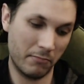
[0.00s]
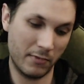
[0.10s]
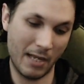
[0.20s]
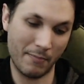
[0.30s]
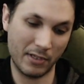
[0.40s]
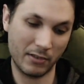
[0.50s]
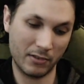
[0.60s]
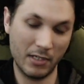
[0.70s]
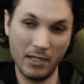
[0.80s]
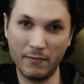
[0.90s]

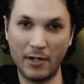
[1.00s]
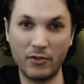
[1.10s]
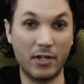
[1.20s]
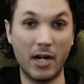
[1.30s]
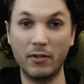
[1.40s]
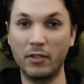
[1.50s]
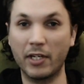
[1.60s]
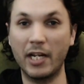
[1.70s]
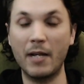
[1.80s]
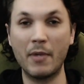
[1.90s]
Tempest, find your card,
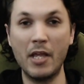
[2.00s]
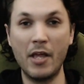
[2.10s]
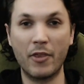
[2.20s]
look it up.